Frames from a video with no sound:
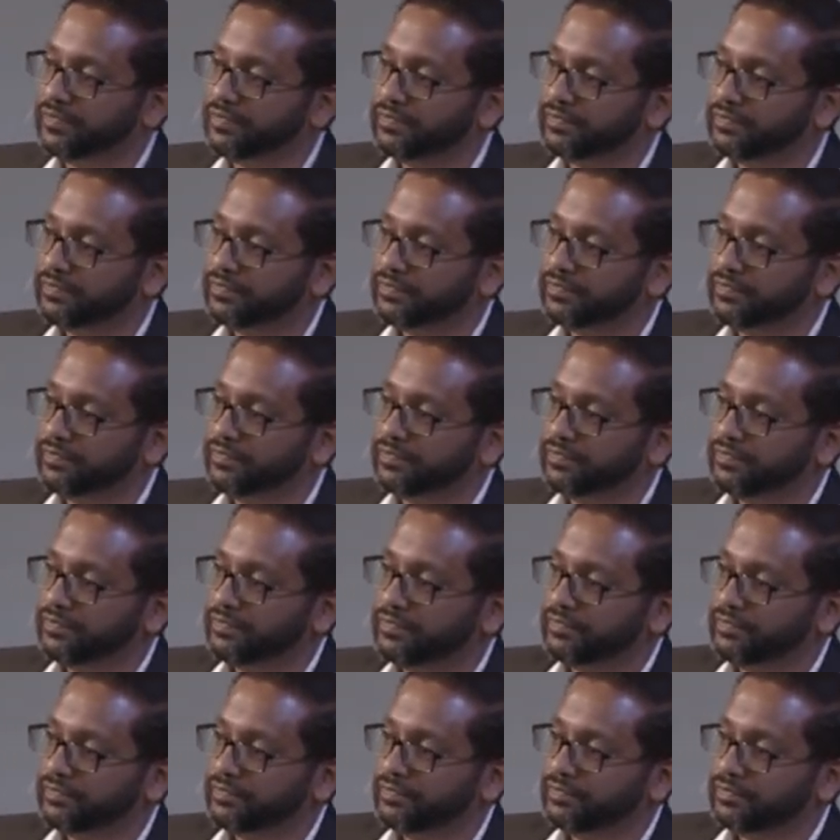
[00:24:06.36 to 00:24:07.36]

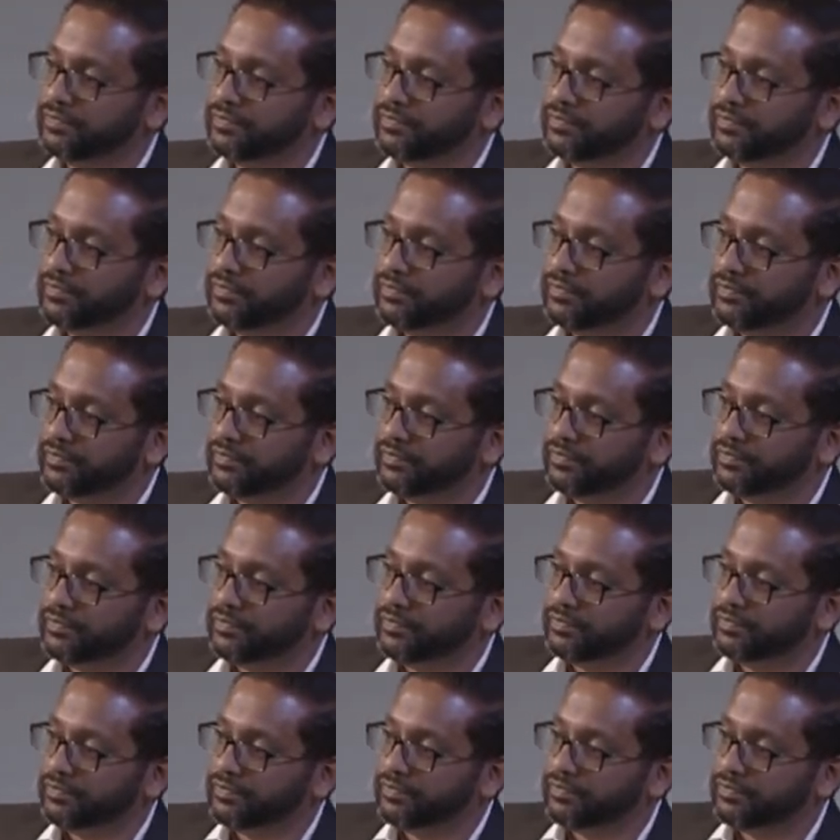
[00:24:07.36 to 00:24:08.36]

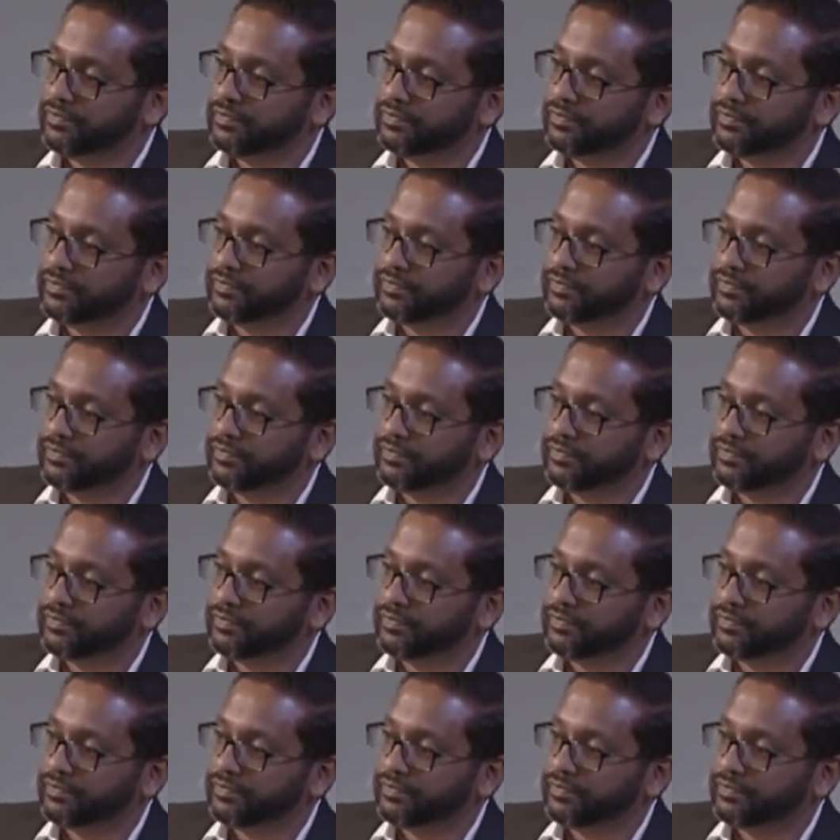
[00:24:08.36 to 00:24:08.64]
No one is speaking in this clip.